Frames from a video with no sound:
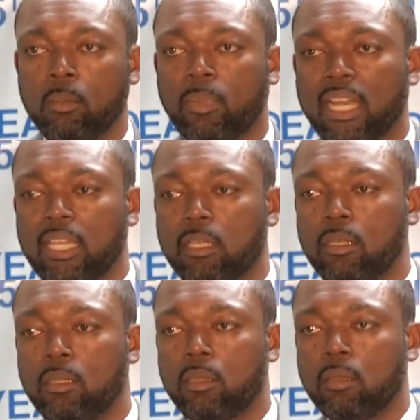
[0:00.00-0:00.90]

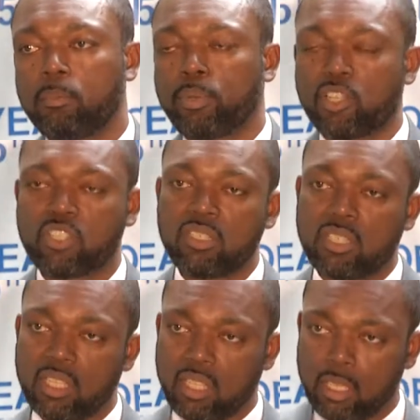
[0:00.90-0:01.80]
by persons
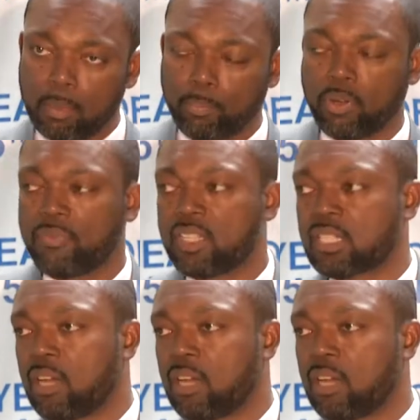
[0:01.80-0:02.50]
in the previous